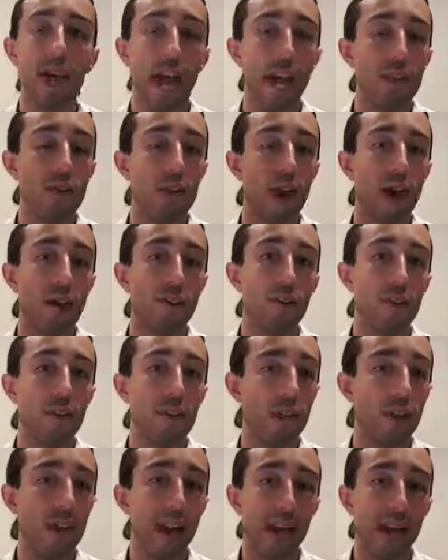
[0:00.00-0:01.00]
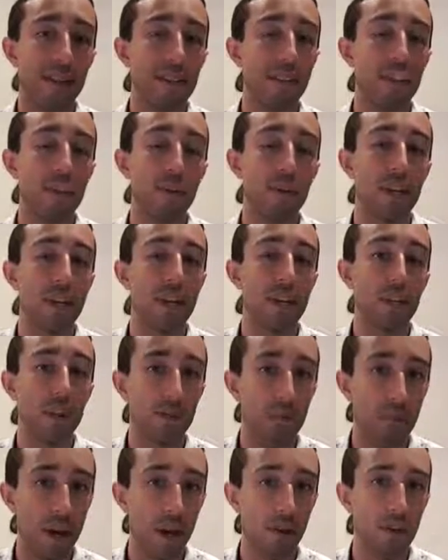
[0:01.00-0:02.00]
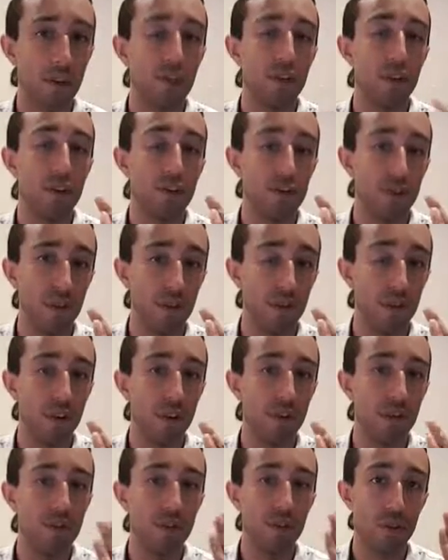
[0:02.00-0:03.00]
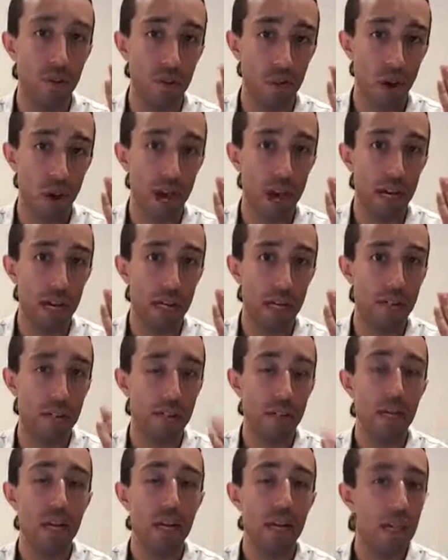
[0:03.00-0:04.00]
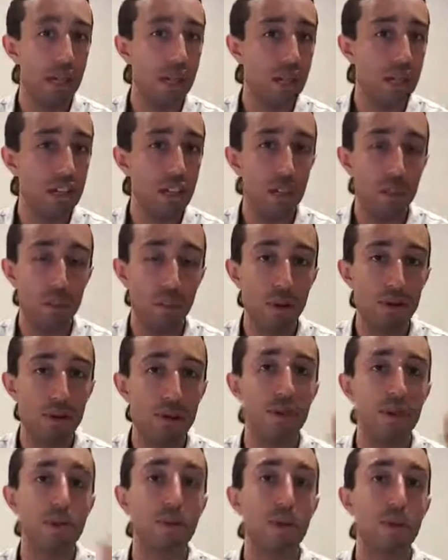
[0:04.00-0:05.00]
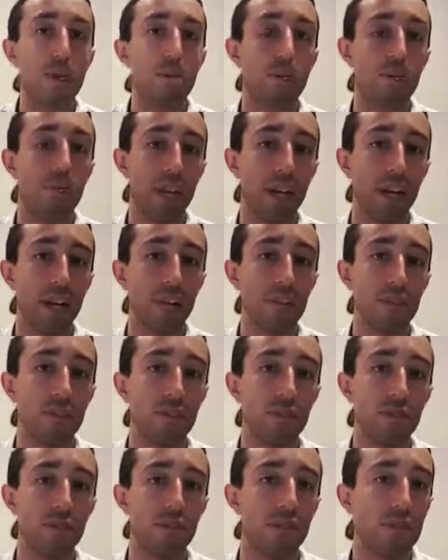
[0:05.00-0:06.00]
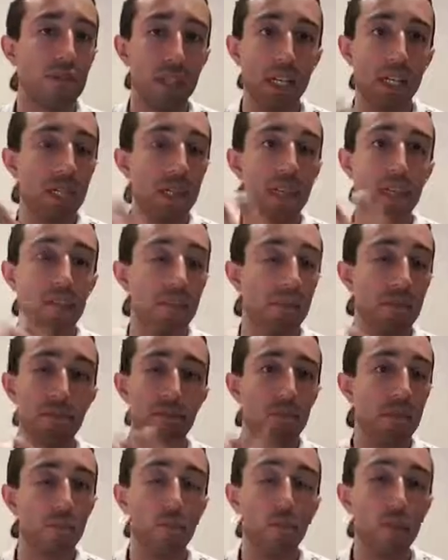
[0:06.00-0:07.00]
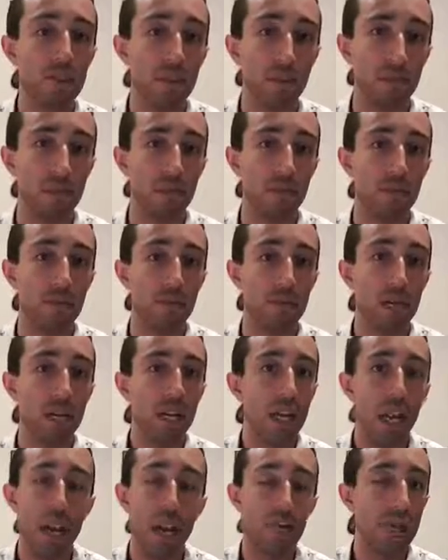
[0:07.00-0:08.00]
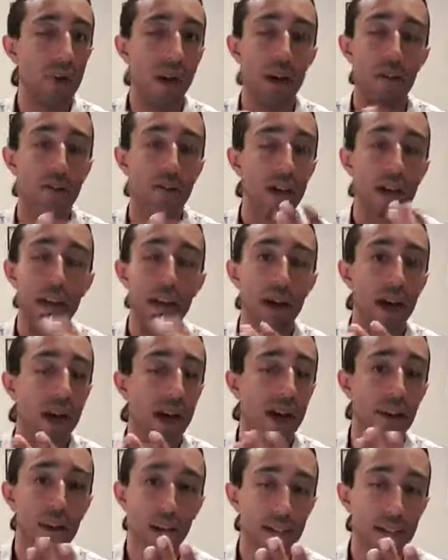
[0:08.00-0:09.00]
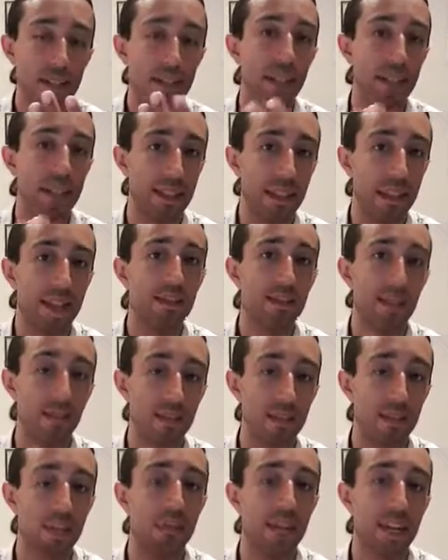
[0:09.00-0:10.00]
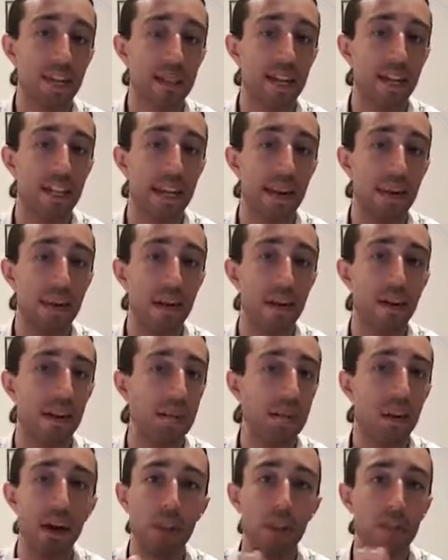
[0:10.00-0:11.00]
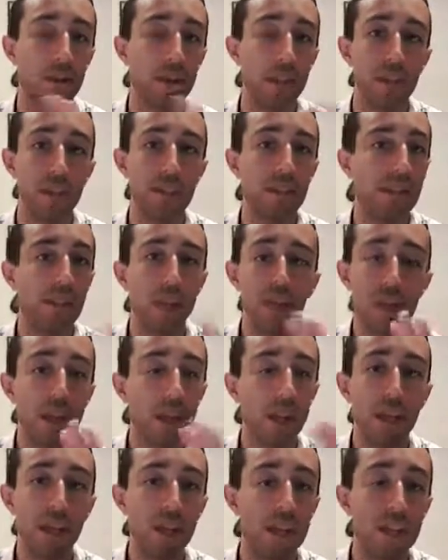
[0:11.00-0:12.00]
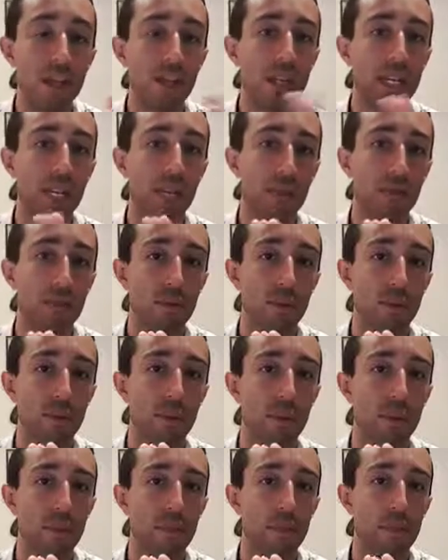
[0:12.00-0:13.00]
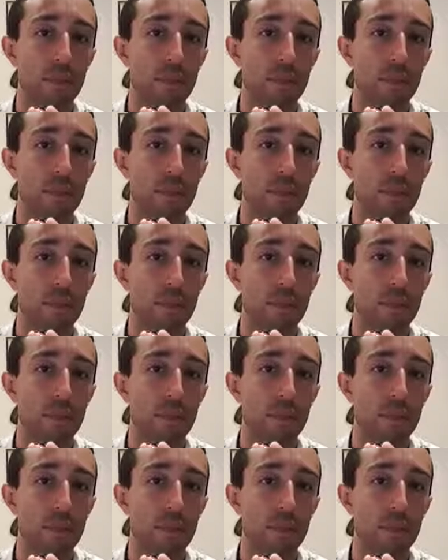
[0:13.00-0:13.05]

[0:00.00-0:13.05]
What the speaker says: and you have your hands anywhere near your mouth, your nose, or your eyes. These are your most susceptible areas. Your skin is waterproof. If you have a cut in it, that's going to break down that barrier, but otherwise, nothing's going to get through here.